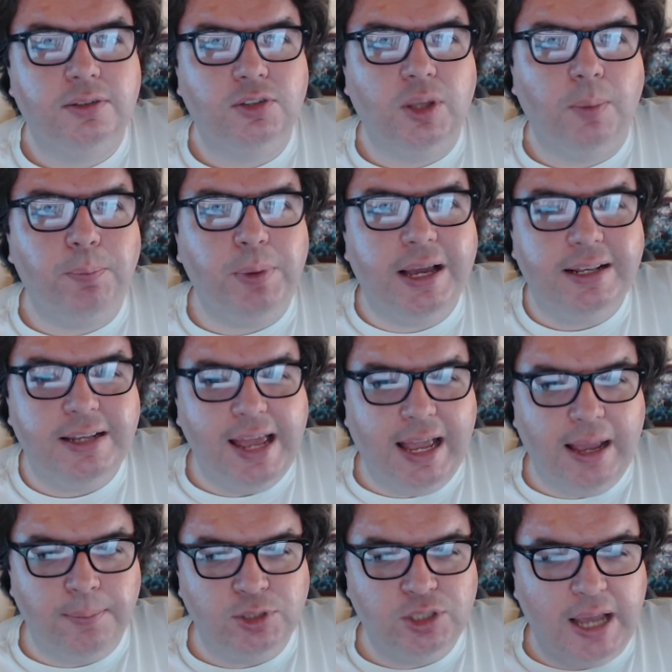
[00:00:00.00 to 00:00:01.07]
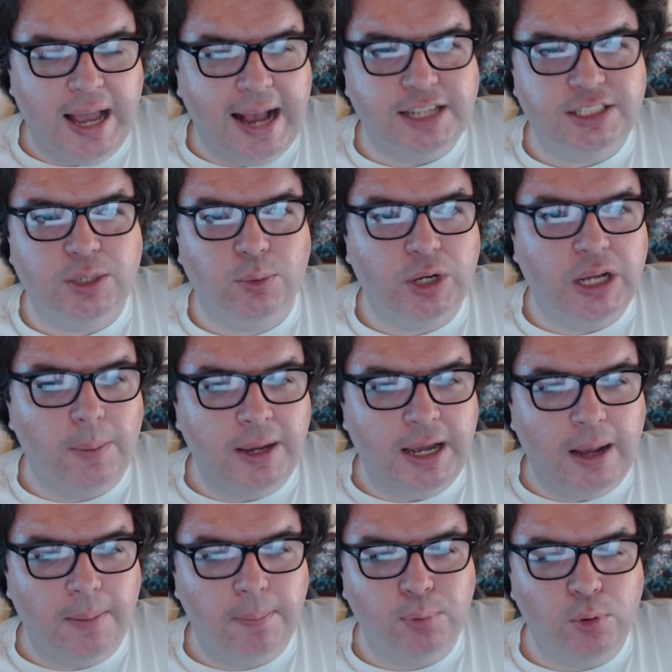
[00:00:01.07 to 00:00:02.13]
the big names as they were coming
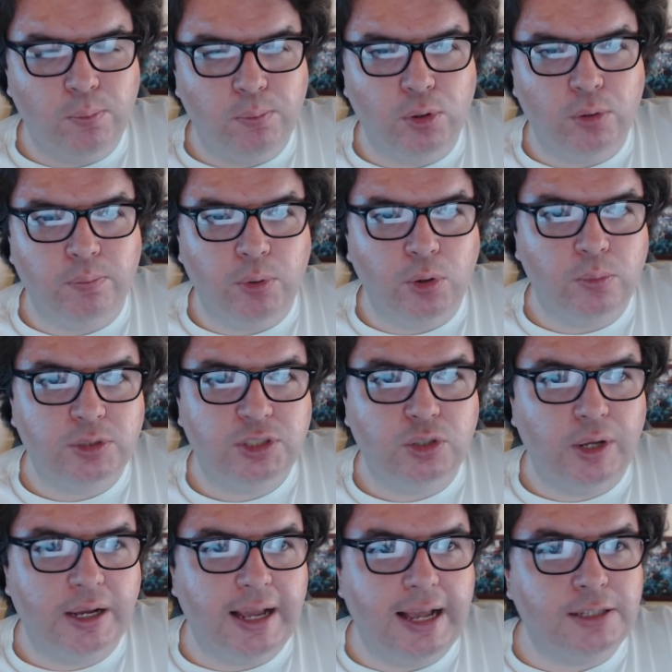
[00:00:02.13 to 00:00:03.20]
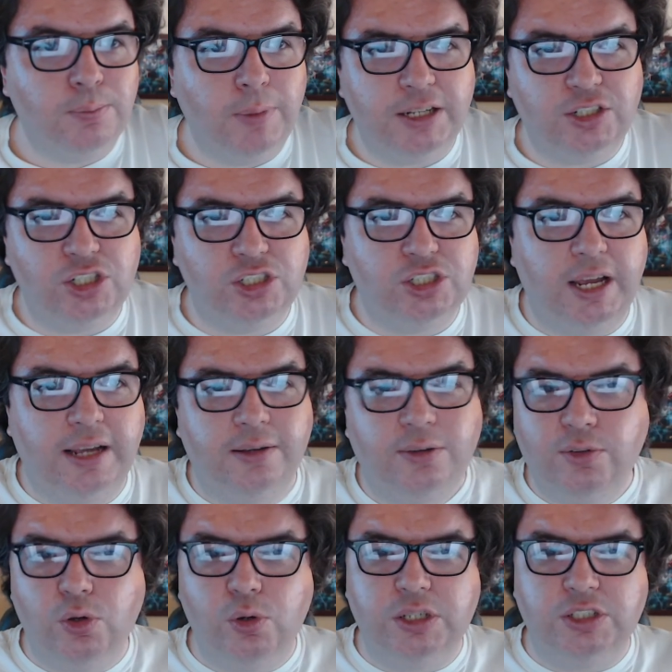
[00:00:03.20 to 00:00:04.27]
up, boom, boom, boom. So like as much as like
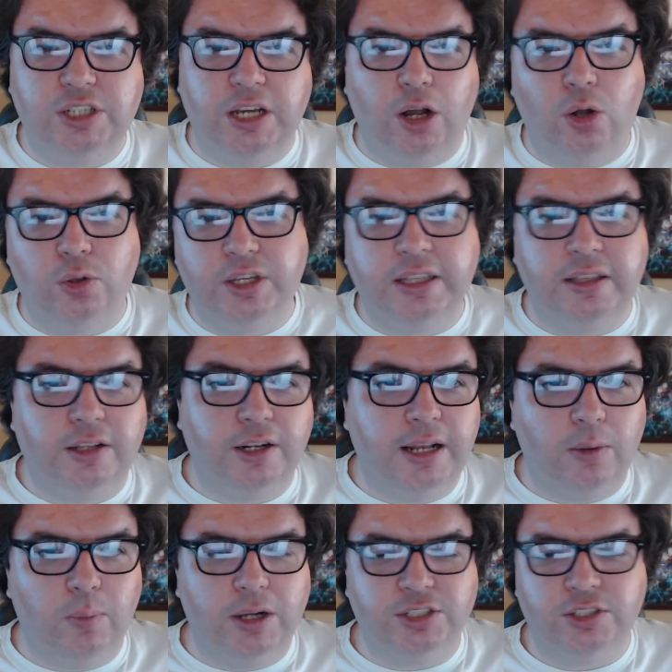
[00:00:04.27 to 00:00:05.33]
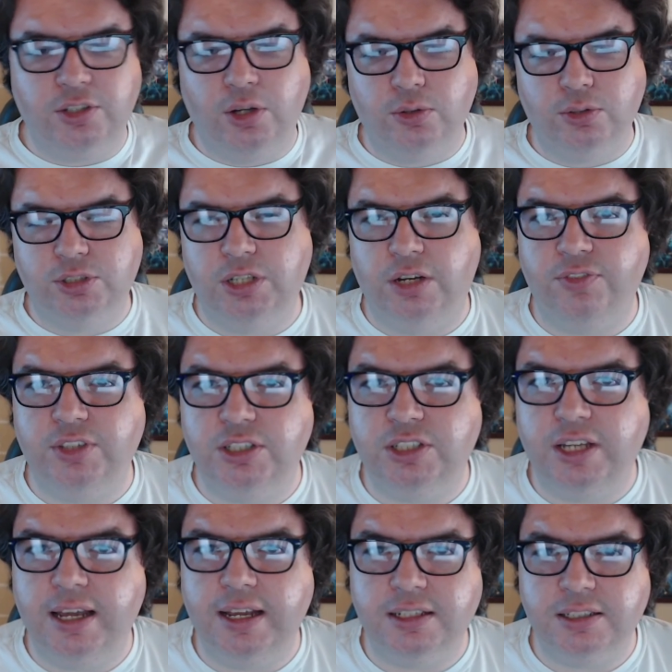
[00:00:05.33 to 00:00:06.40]
you can say, oh, the, they're not watching the older stuff these
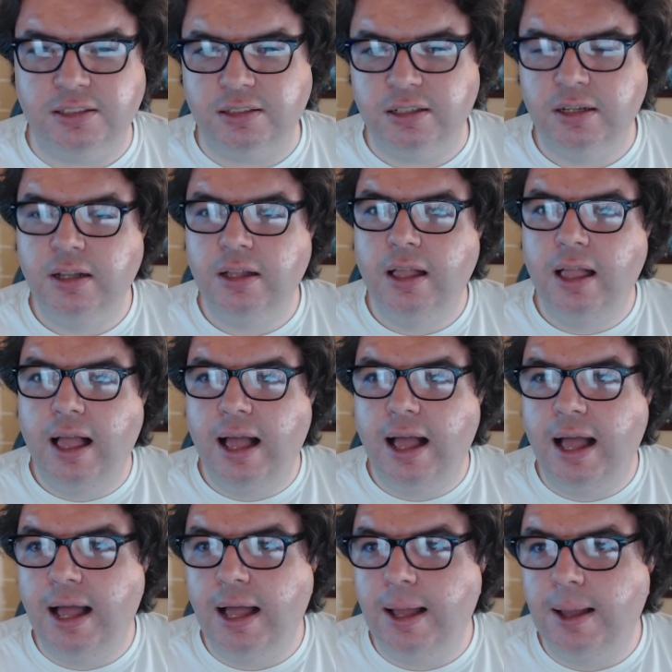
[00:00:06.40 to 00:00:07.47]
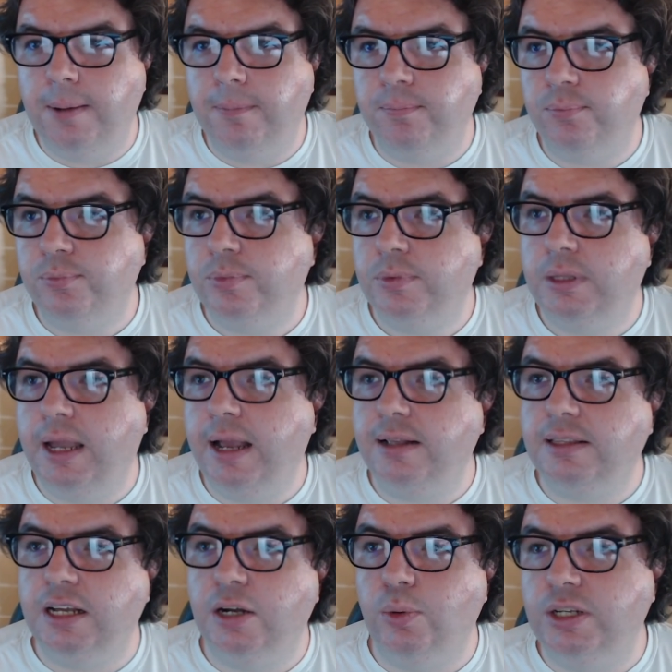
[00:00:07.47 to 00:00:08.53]
days, and um,
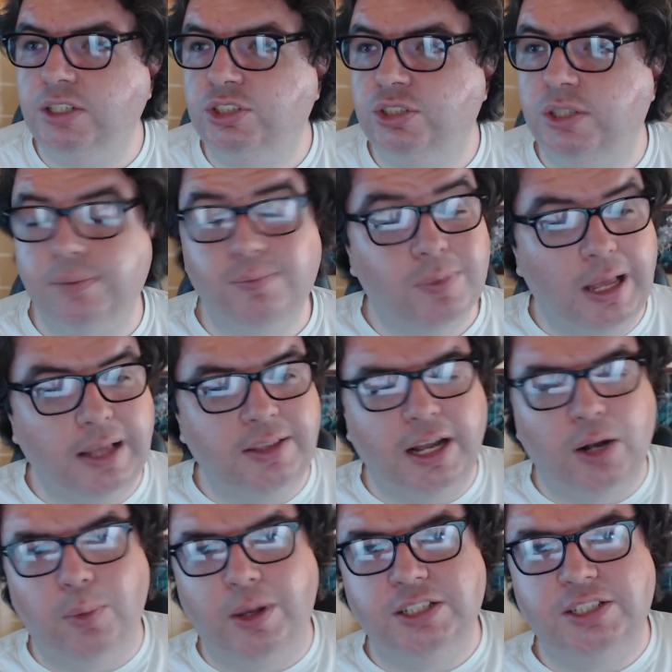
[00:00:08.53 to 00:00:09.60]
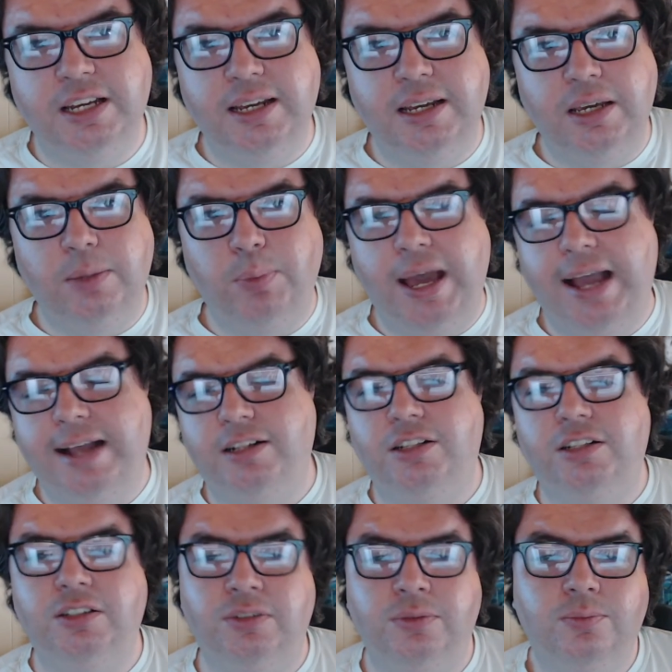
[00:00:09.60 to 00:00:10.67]
like there was uh, there was a
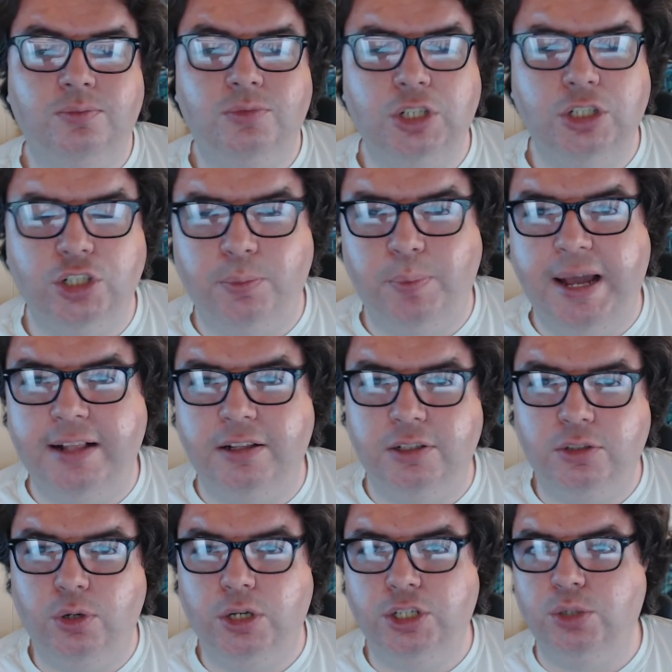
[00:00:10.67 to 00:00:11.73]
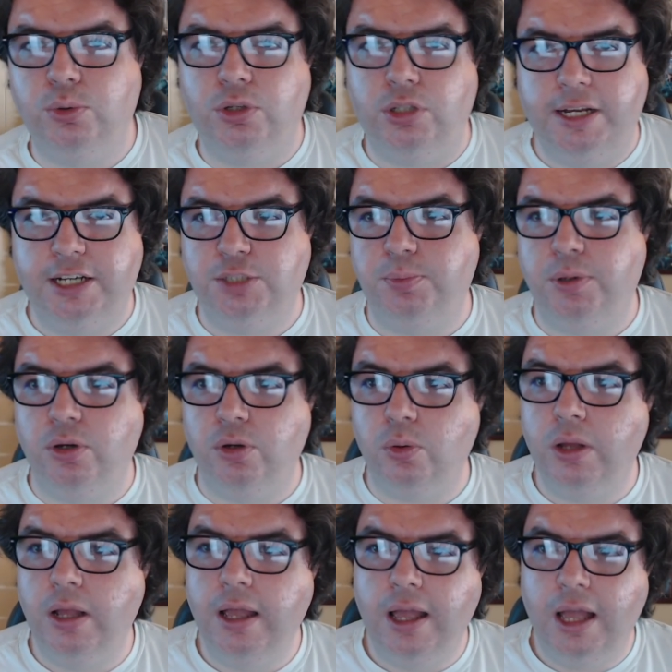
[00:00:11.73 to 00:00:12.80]
panel digital panel at Crunchyroll Expo
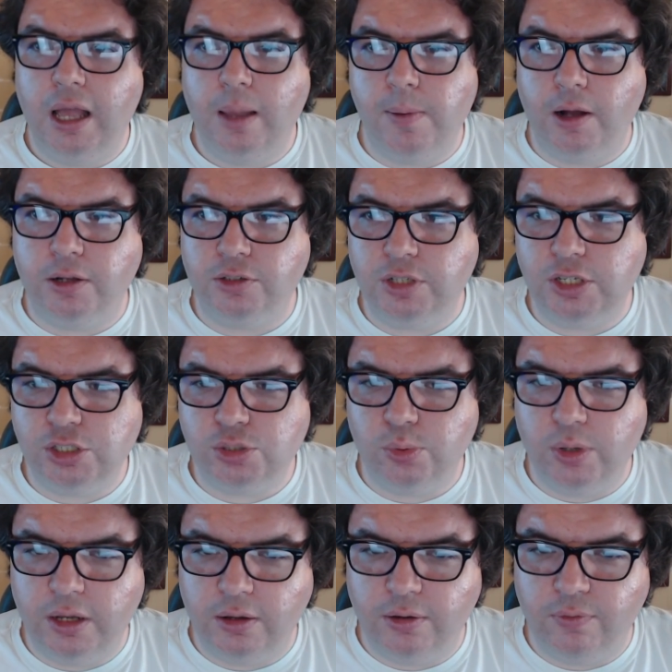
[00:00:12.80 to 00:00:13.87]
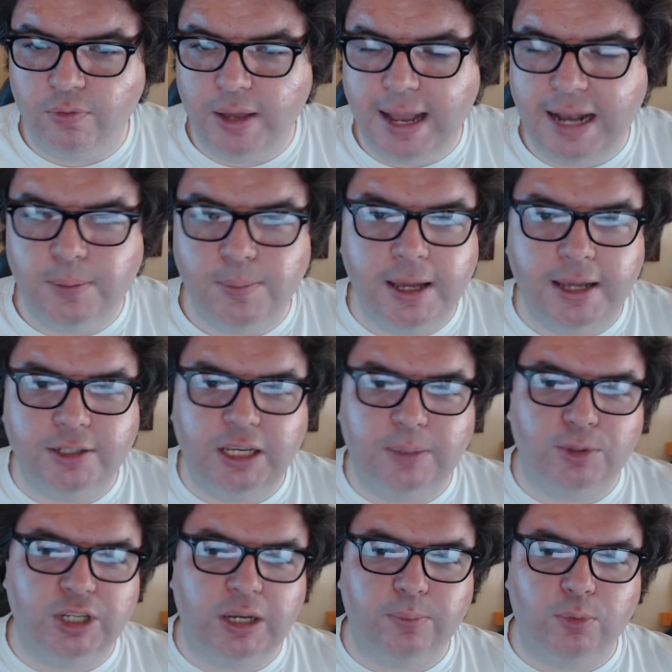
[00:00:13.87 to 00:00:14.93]
about history of anime and
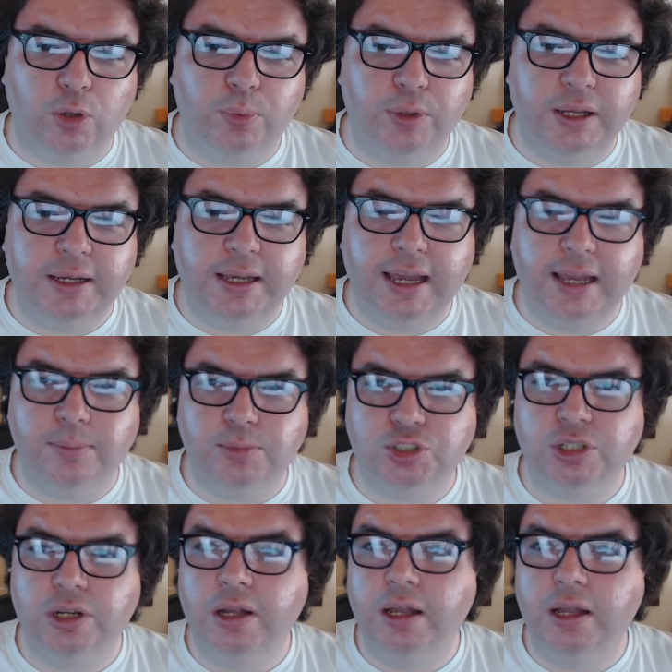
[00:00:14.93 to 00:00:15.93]
tabletop role playing games,